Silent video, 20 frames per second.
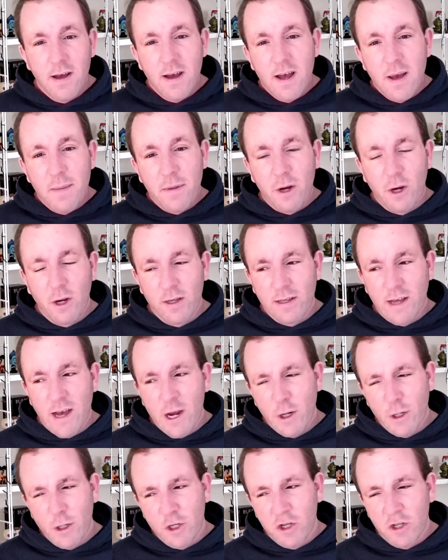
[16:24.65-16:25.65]
because I
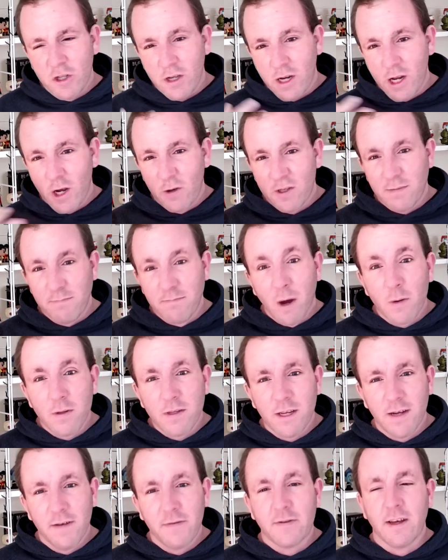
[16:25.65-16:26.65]
understood the ghost's motives